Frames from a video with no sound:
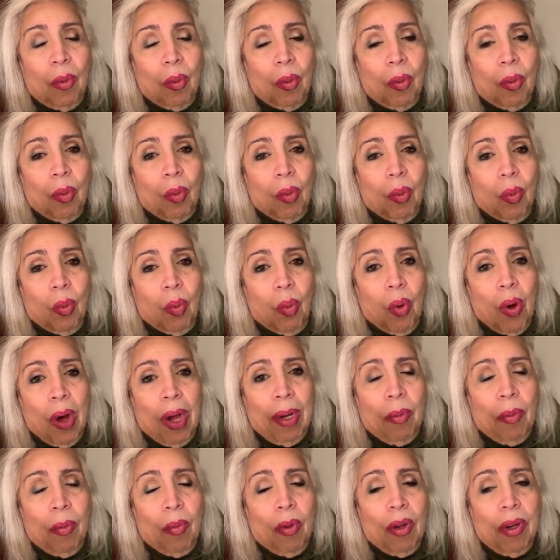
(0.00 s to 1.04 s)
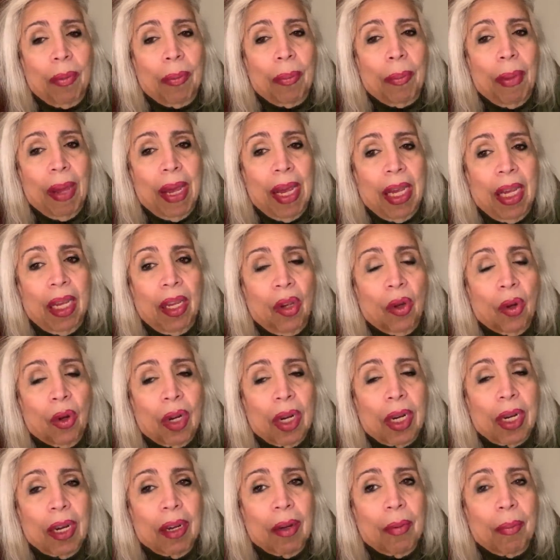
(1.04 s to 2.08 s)
"What would make your
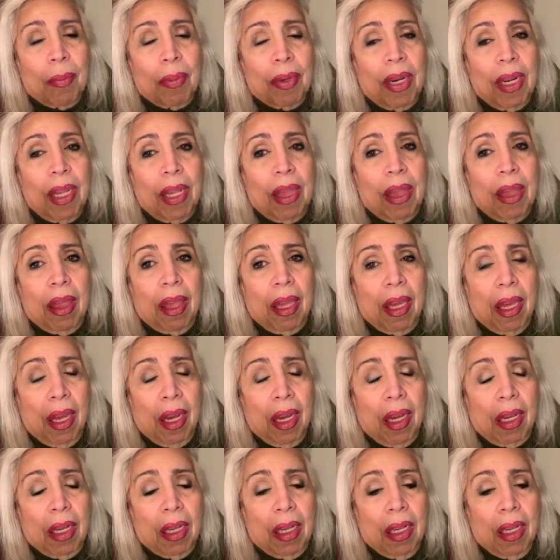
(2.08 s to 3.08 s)
company think